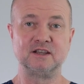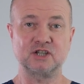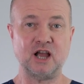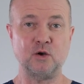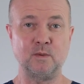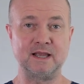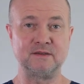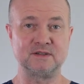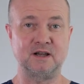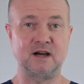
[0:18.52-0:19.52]

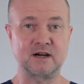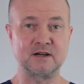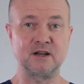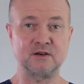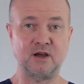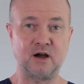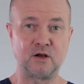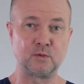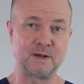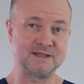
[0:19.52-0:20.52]
Shockwaves are not
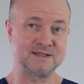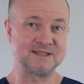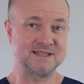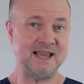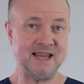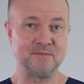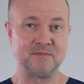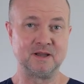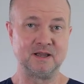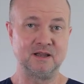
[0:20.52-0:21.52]
always the
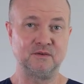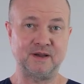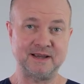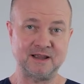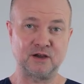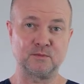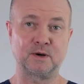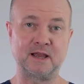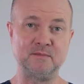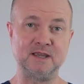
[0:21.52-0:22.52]
same. Find out
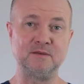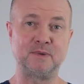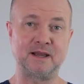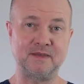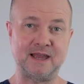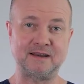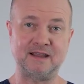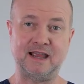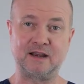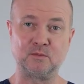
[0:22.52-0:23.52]
what I mean by that
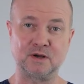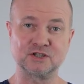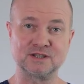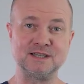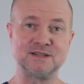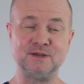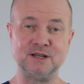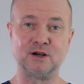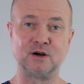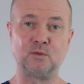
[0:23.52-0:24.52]
and watch this
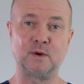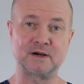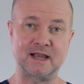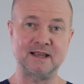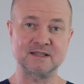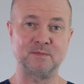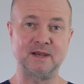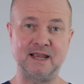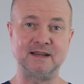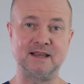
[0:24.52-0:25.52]
video where I
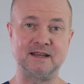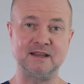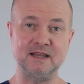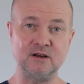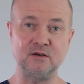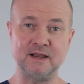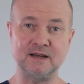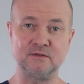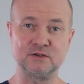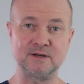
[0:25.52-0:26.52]
explain an
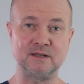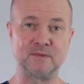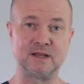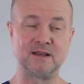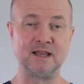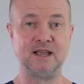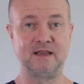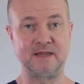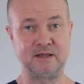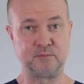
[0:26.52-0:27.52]
innovative treatment
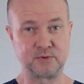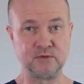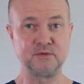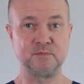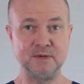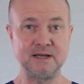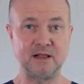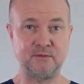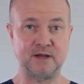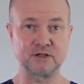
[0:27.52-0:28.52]
that improves
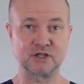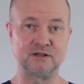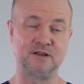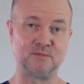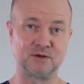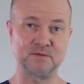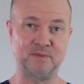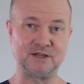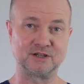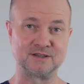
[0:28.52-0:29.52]
penile function in most
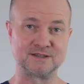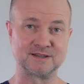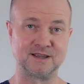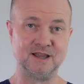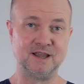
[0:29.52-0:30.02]
patients.